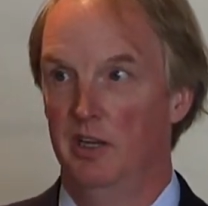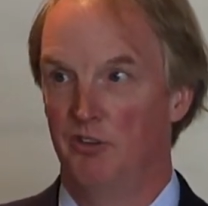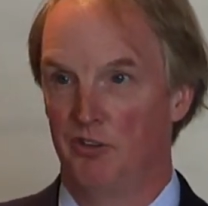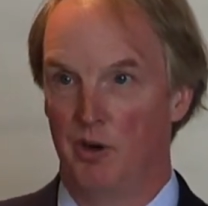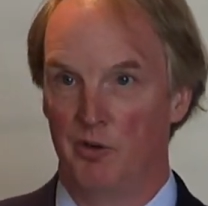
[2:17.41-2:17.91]

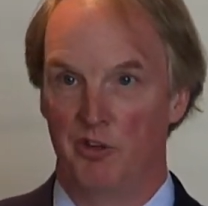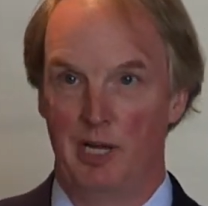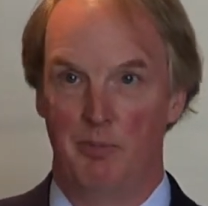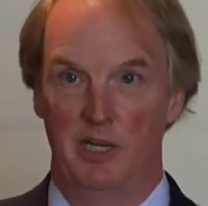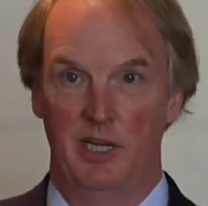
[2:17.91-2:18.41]
She's always
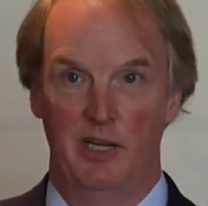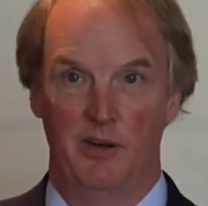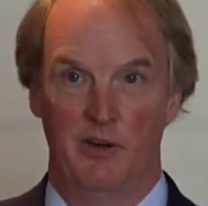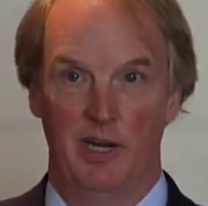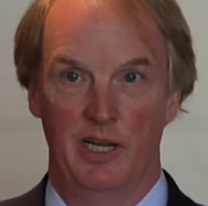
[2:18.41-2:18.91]
happy to
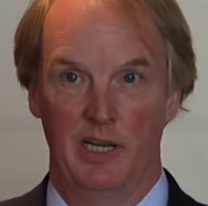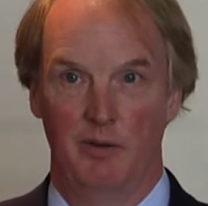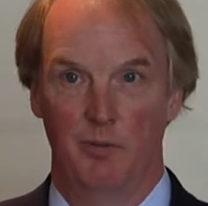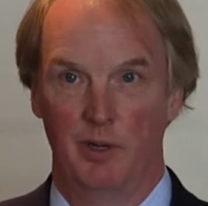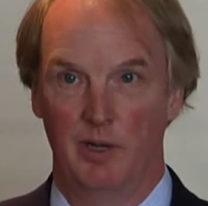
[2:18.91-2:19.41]
hear
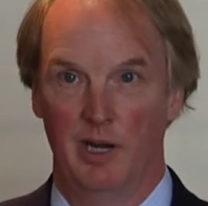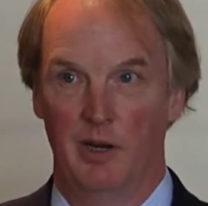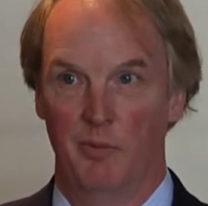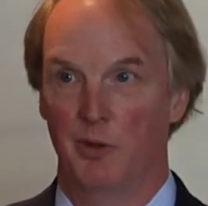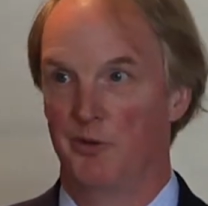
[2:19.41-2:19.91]
any re,
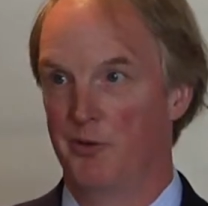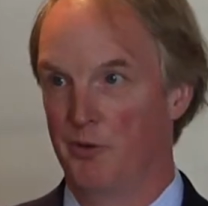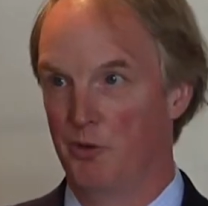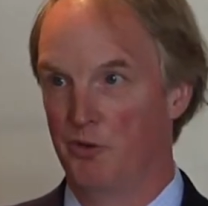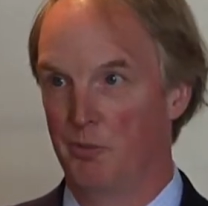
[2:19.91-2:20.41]
uh, realtor
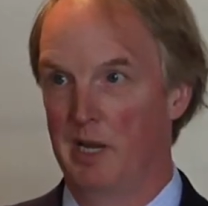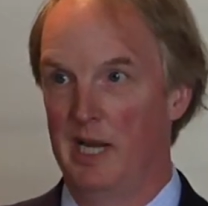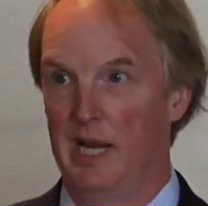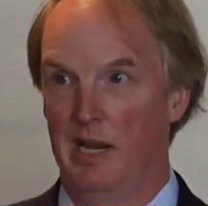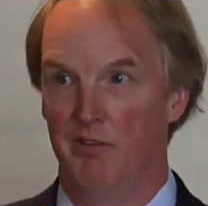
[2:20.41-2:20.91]
news you
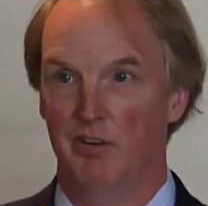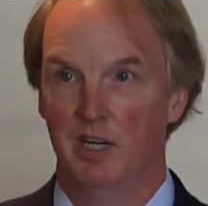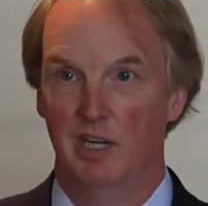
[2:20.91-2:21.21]
may have.